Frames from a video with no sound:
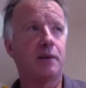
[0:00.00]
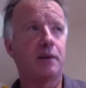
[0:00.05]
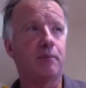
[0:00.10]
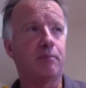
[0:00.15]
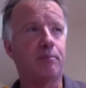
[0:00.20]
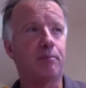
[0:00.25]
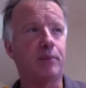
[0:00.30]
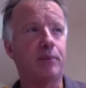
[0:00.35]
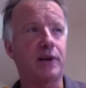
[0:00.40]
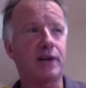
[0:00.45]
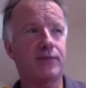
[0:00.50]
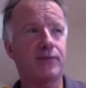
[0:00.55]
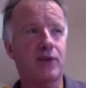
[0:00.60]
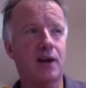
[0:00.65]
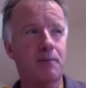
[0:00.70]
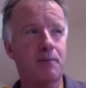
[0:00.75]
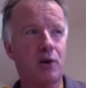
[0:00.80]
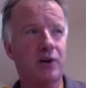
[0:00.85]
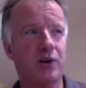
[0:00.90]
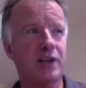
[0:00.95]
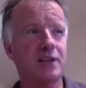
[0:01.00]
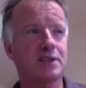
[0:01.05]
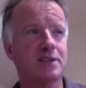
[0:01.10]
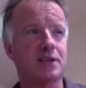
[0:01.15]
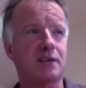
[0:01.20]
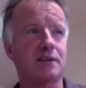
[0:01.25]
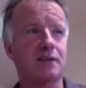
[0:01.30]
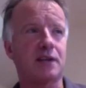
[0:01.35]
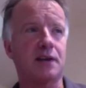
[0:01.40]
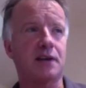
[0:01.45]
But if I'm honest,
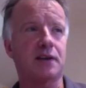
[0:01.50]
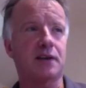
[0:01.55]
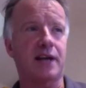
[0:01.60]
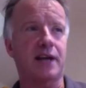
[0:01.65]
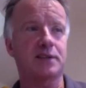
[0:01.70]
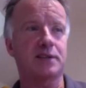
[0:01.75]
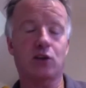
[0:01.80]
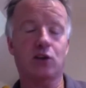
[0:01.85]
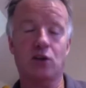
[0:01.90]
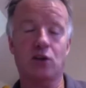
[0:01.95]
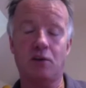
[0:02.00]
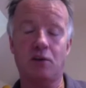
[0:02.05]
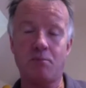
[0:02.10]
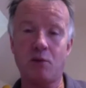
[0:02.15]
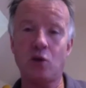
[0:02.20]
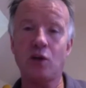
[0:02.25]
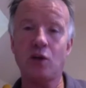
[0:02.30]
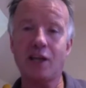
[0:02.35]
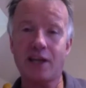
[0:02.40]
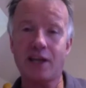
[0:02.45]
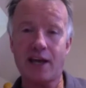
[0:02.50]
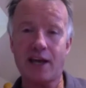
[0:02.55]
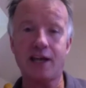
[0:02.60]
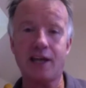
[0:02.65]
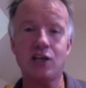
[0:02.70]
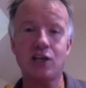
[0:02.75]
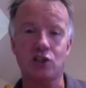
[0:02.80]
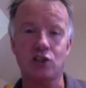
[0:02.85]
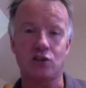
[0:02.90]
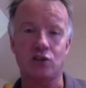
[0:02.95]
I think as a
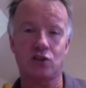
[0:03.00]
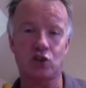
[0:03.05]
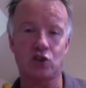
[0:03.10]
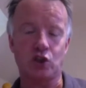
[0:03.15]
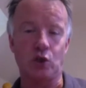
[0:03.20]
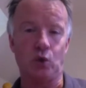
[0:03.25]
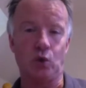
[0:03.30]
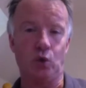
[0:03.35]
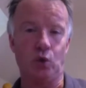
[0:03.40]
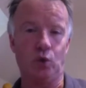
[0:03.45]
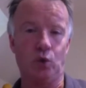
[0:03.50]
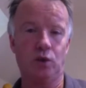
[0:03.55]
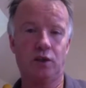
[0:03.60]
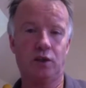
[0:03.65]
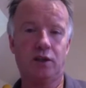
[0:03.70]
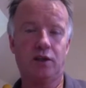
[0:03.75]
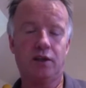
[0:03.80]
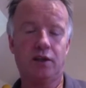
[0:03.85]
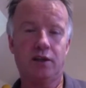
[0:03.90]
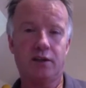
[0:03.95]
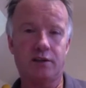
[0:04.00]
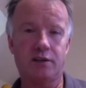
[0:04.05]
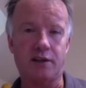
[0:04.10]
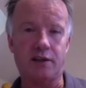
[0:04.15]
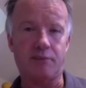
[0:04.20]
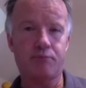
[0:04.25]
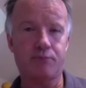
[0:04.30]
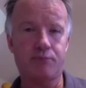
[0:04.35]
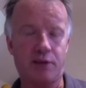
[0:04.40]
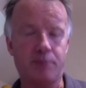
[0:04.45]
communication tool,
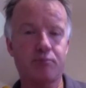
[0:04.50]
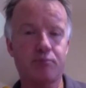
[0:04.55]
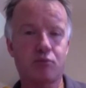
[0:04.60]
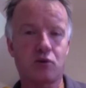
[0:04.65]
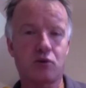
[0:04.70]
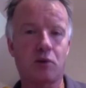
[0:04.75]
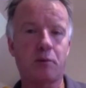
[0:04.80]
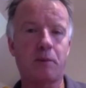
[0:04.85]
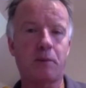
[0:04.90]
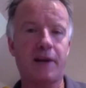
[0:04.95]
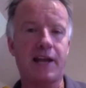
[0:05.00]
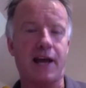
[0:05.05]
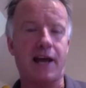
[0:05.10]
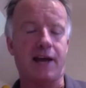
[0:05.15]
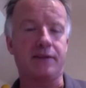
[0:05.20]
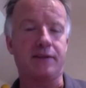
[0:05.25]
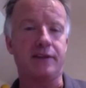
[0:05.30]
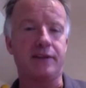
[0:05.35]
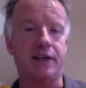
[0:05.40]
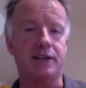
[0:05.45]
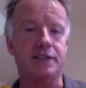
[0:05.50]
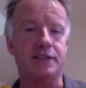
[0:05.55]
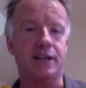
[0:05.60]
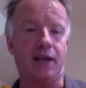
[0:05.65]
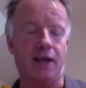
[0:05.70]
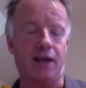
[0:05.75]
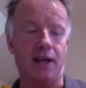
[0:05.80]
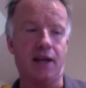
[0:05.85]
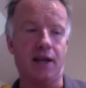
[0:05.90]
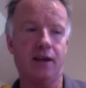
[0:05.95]
they probably had their
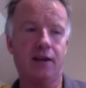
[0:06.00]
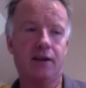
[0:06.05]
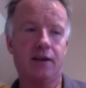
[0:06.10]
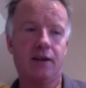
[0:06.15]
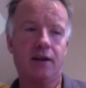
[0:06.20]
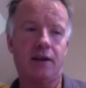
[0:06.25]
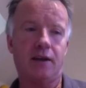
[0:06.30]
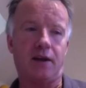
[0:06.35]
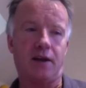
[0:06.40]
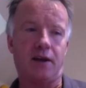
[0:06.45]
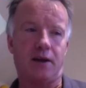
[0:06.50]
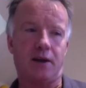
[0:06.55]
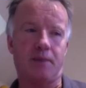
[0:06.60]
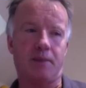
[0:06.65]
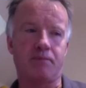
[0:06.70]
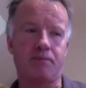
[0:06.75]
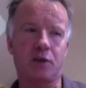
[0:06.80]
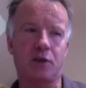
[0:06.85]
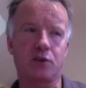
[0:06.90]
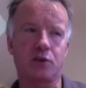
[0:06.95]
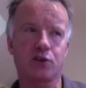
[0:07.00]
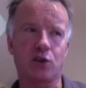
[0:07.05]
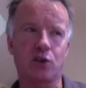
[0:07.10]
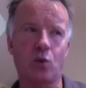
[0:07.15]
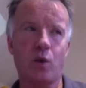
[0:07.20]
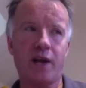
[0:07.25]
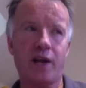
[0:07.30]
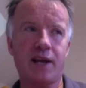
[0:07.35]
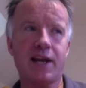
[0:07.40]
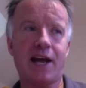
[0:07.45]
day. So
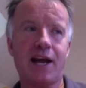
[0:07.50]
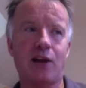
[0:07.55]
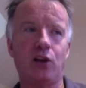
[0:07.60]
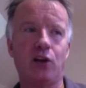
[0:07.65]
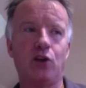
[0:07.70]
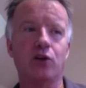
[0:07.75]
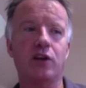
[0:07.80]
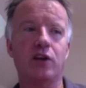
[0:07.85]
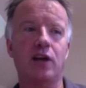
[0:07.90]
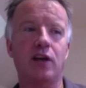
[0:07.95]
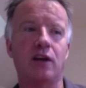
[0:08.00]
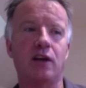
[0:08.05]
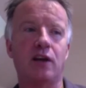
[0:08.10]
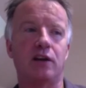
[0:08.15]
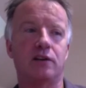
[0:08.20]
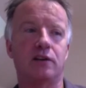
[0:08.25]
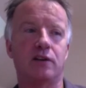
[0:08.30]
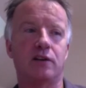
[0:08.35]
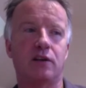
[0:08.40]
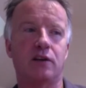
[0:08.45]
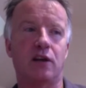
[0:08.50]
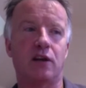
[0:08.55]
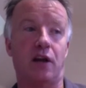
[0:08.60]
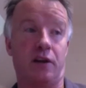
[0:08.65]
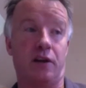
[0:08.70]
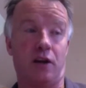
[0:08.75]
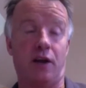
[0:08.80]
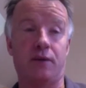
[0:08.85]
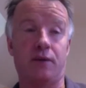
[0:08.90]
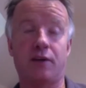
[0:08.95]
we're now looking at,
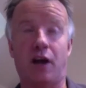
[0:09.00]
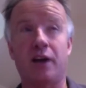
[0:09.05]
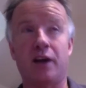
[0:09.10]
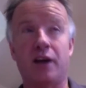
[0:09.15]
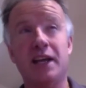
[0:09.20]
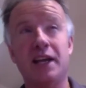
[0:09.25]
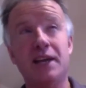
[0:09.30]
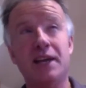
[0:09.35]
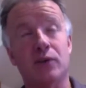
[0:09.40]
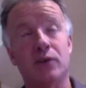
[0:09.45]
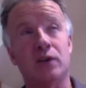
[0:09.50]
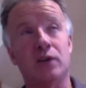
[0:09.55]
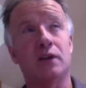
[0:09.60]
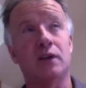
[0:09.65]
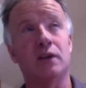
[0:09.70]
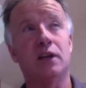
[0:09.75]
and even,